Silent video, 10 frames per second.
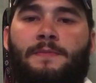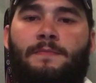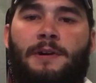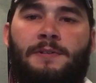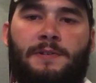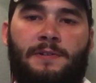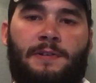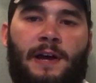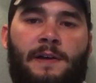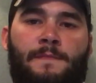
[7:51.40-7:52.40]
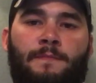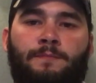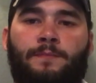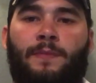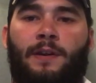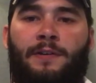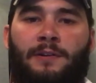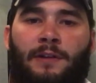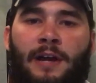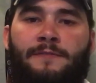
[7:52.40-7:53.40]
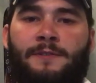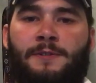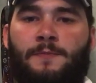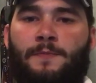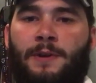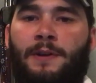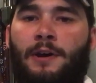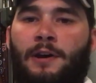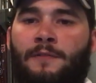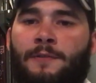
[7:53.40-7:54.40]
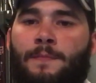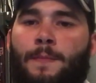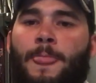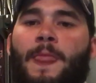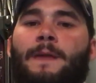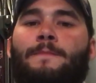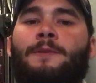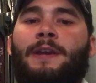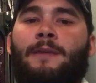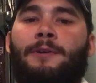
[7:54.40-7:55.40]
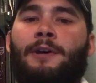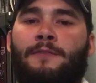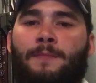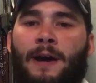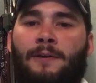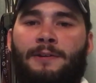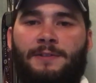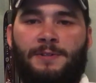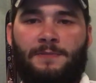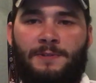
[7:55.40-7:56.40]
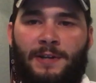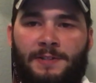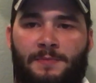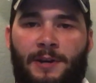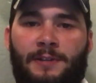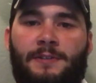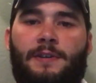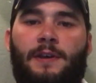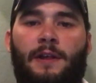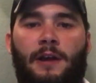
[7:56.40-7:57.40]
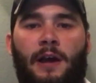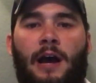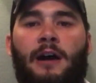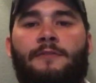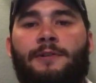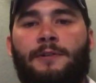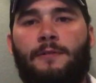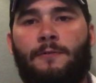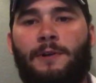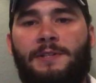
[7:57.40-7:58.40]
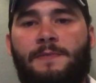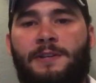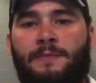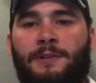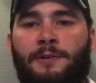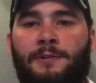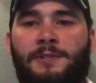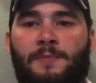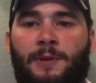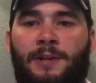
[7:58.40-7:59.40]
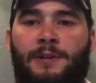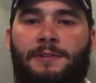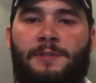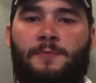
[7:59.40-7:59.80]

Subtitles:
Most of the time of their life is spent being able to overpower and consume tons of bugs. However, once they become adults, depending on the